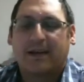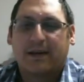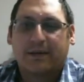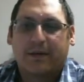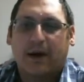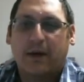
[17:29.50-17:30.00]

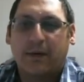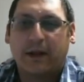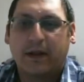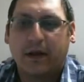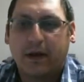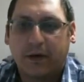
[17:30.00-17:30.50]
oh
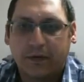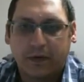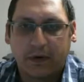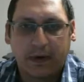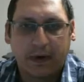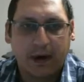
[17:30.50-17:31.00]
well,
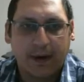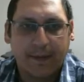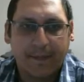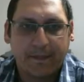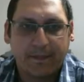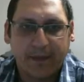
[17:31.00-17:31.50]

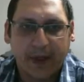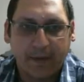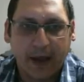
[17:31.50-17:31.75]
I'm